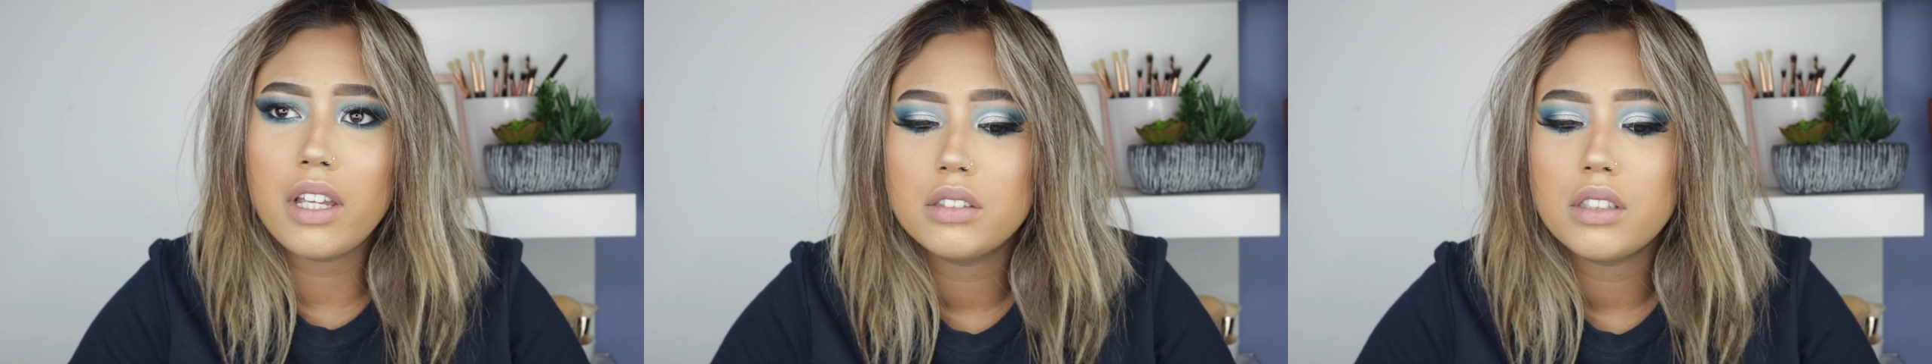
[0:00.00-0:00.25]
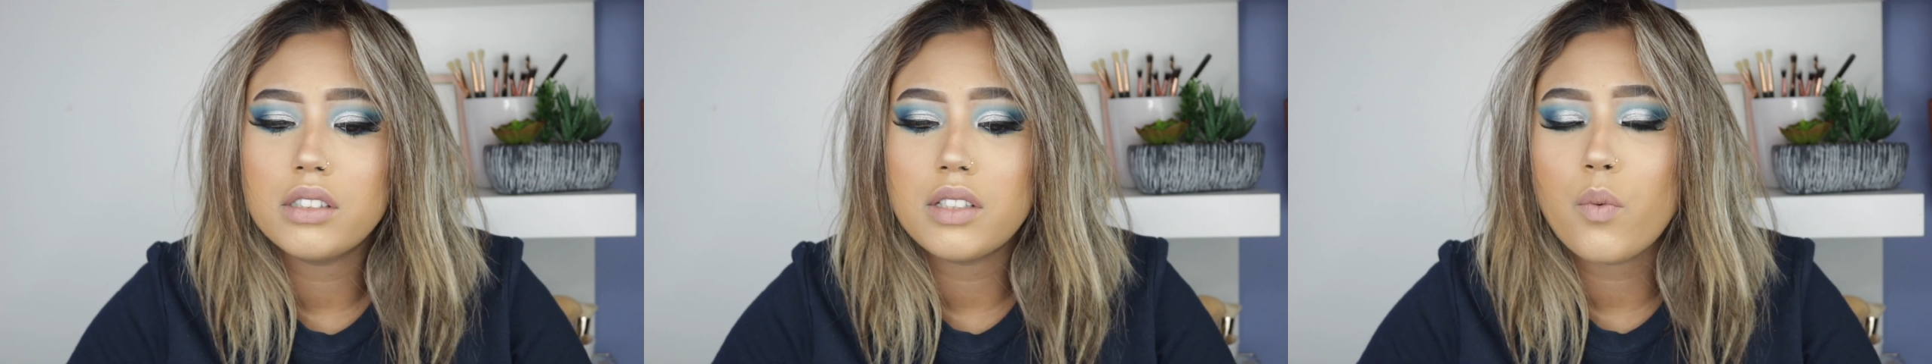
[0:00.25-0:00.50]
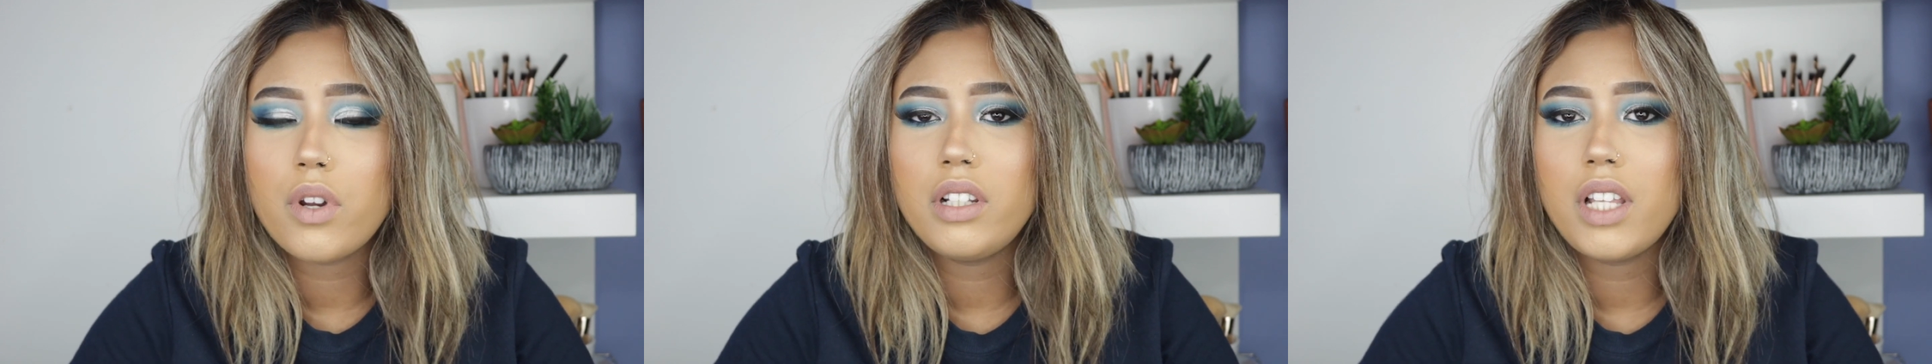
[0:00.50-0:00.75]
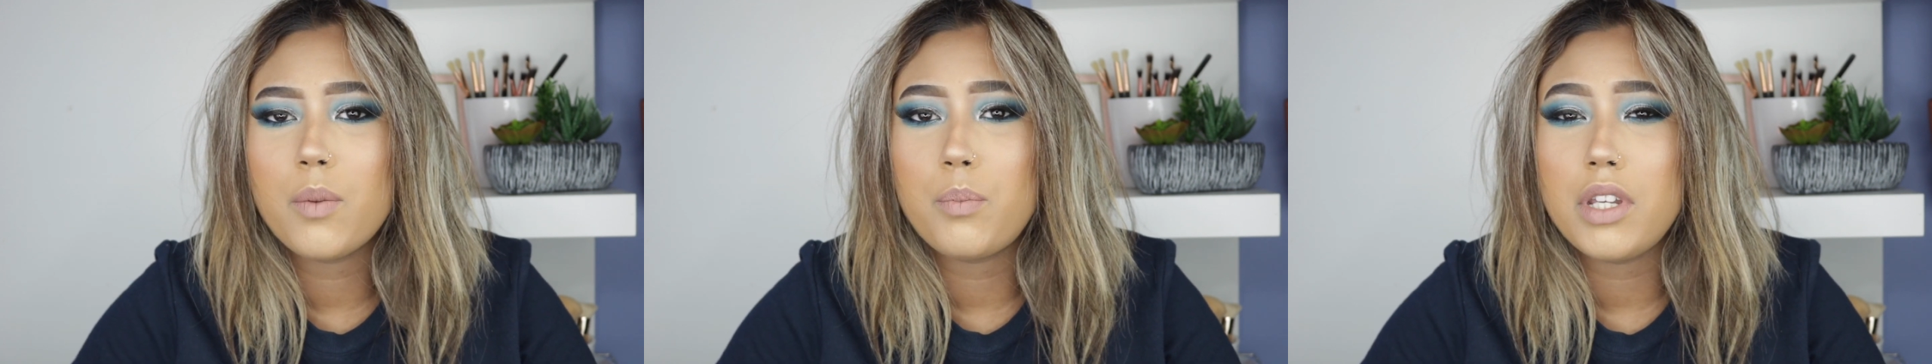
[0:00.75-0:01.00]
Because I wanted
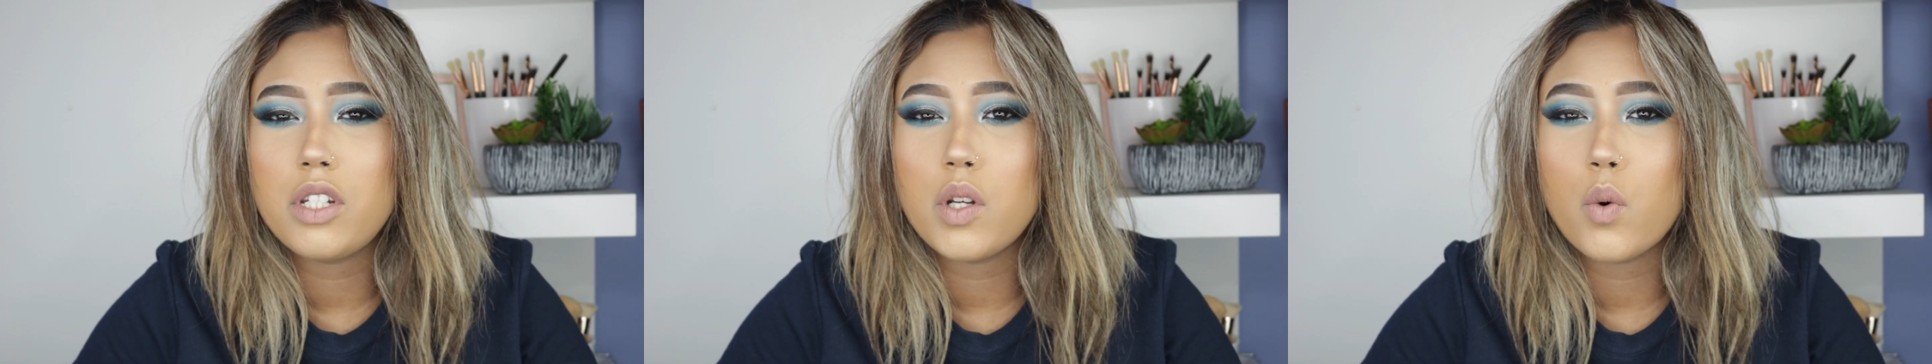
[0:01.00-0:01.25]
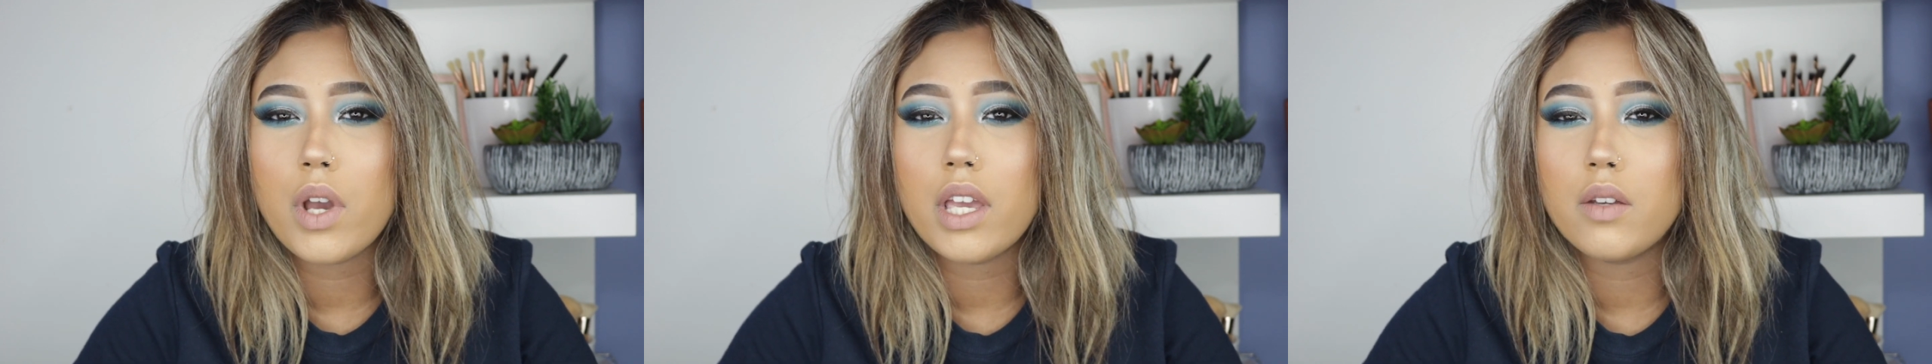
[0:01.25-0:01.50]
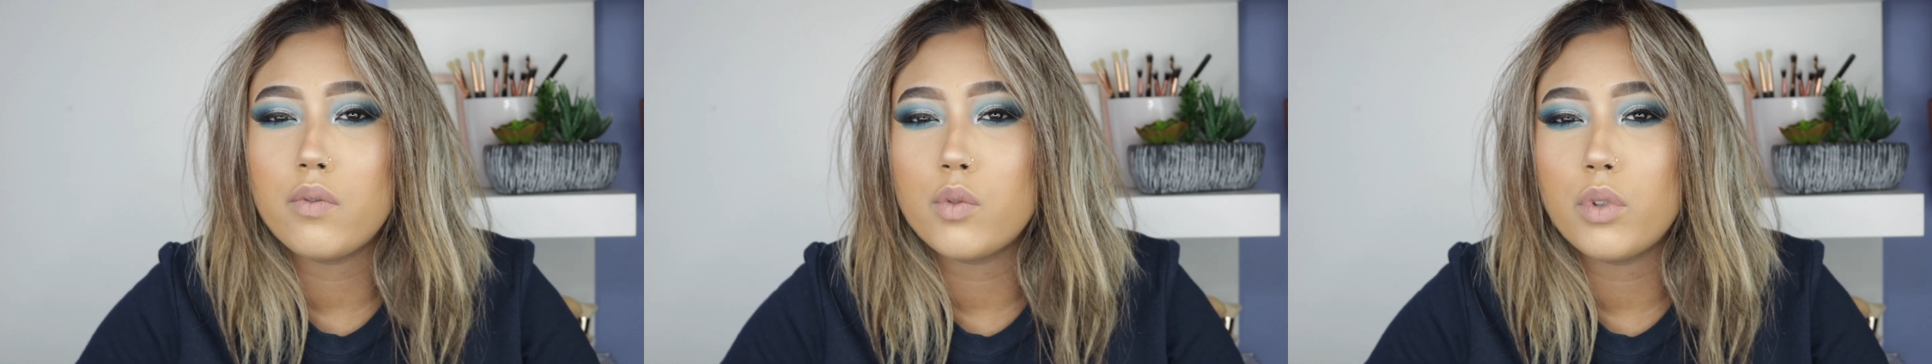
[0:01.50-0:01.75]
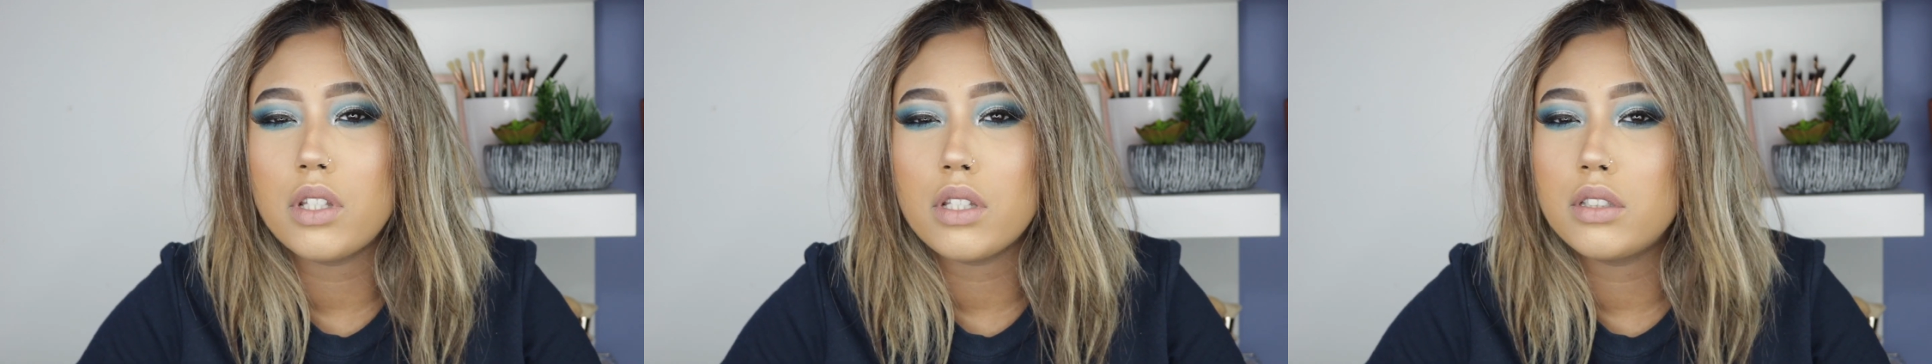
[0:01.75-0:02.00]
like beachy waves
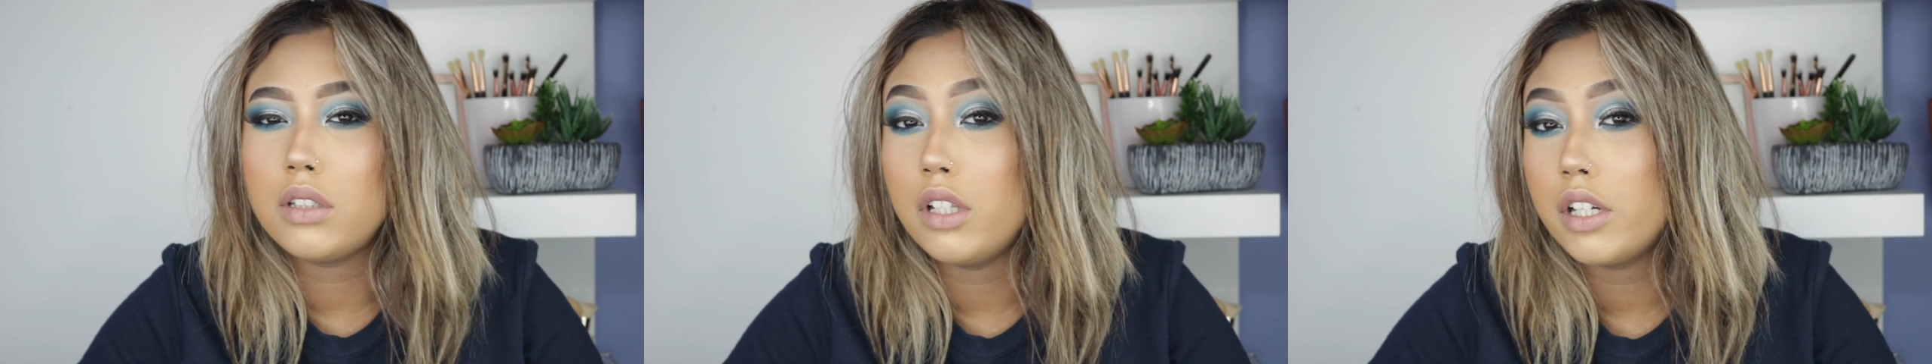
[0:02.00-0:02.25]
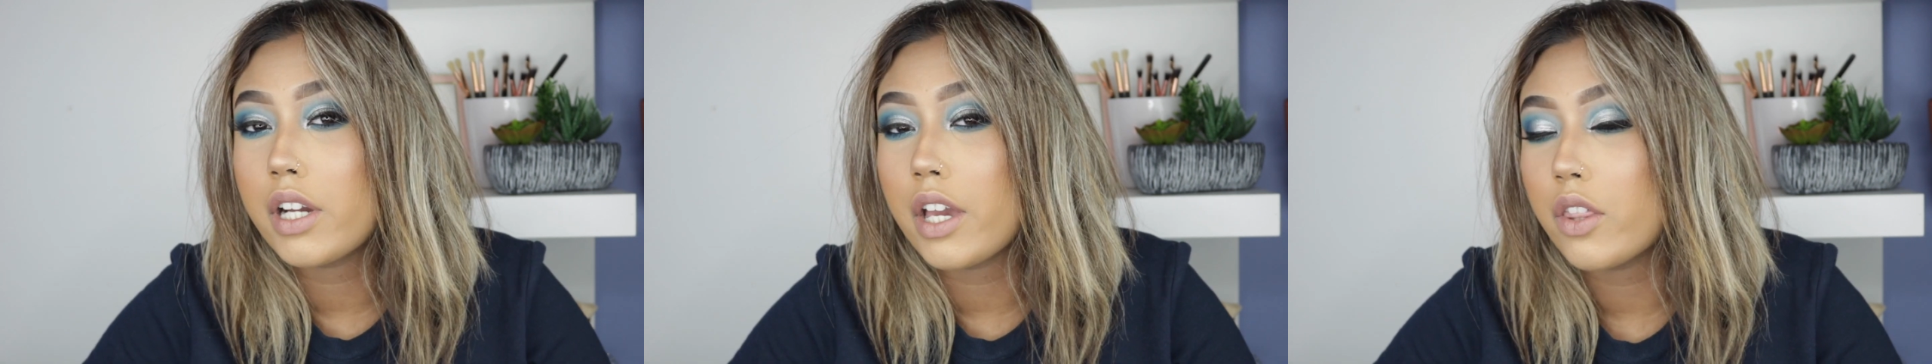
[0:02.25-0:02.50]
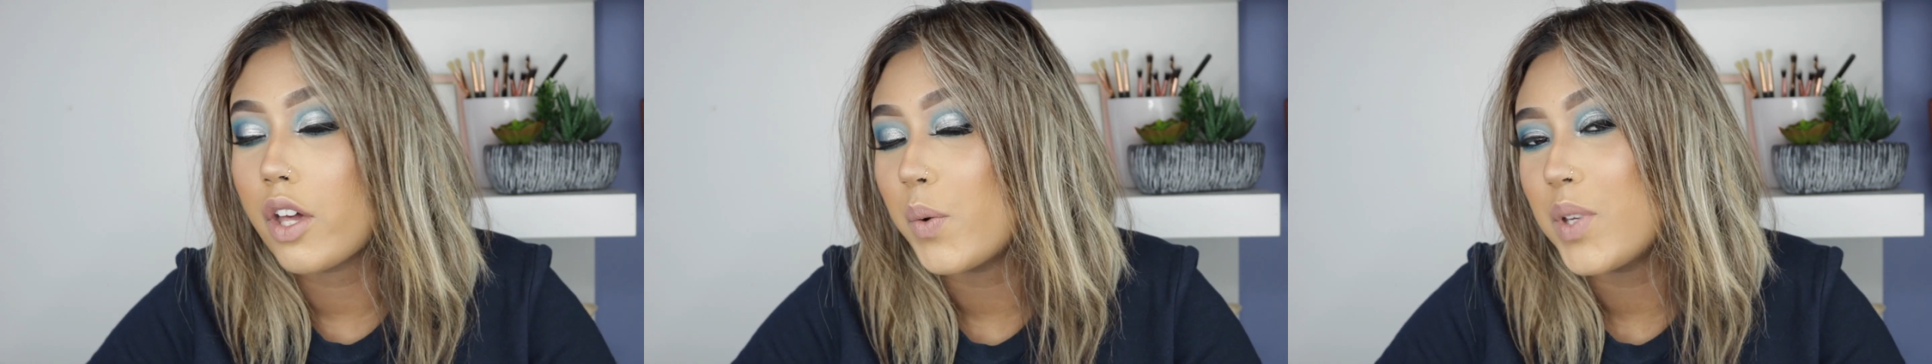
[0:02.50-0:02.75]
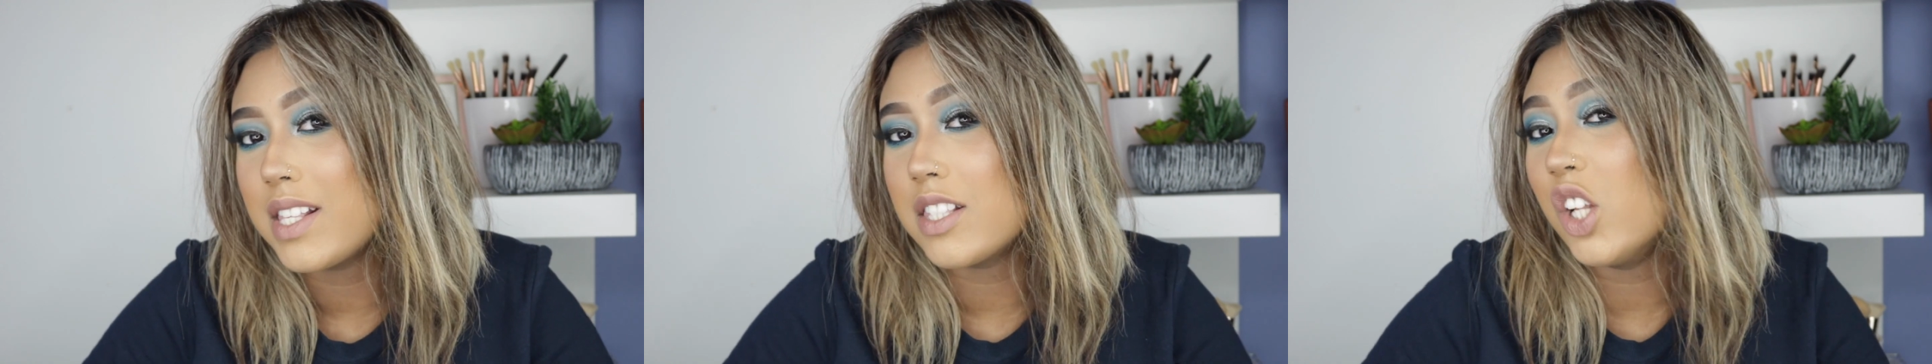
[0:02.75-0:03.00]
with this look. I thought it
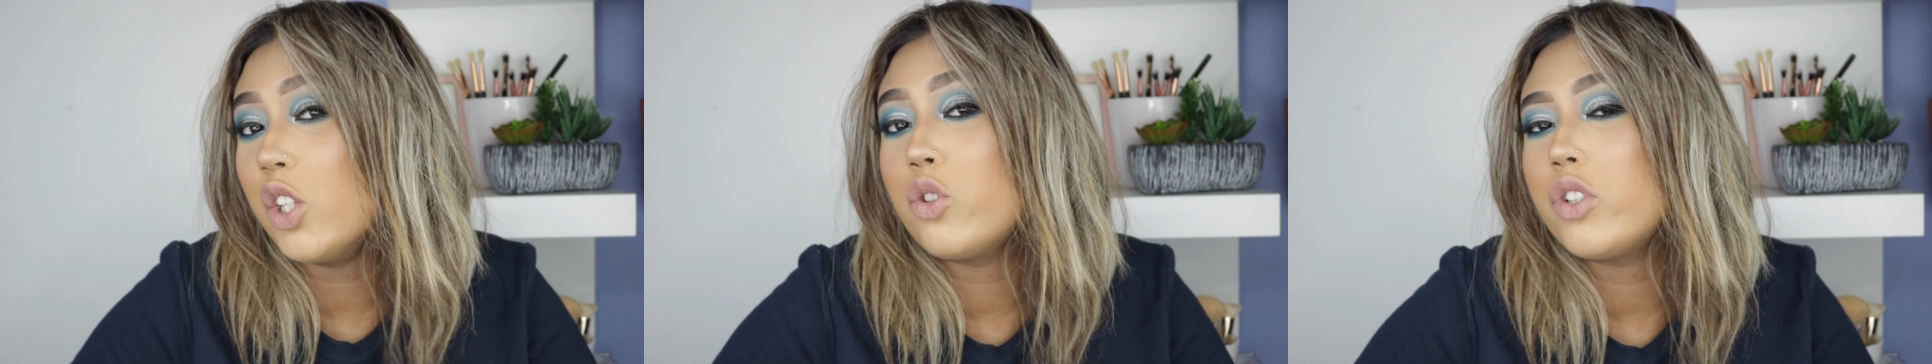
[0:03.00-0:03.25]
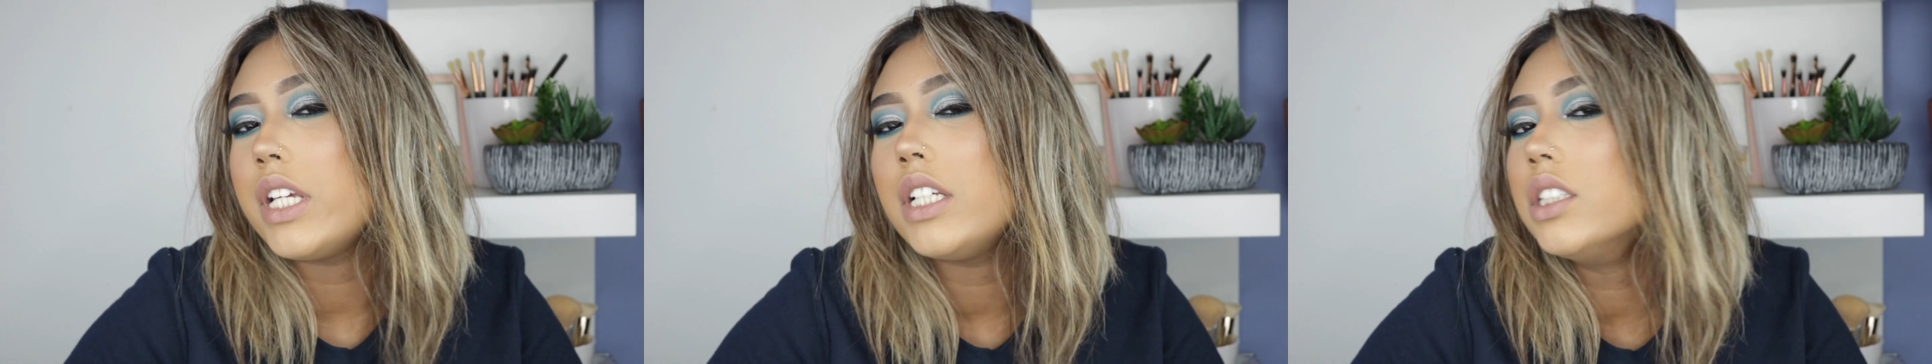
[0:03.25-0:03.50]
was sultry.